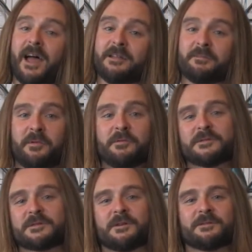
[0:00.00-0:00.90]
and
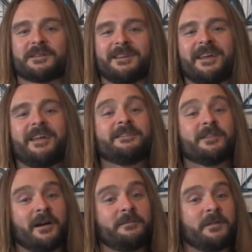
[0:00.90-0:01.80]
MuleSoft in
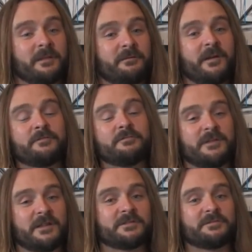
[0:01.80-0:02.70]
line with the Federal
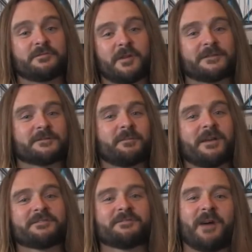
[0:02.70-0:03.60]
Digital
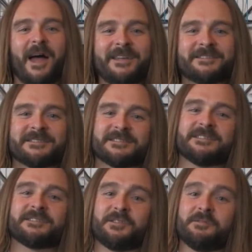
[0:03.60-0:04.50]
Transformational
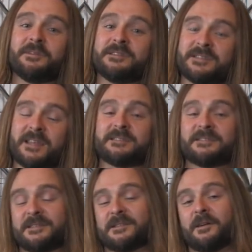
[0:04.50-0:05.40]
Agency's human
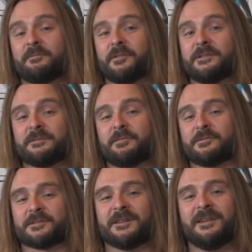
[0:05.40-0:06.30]
centered design
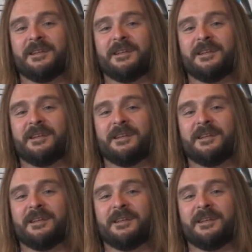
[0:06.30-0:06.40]
principles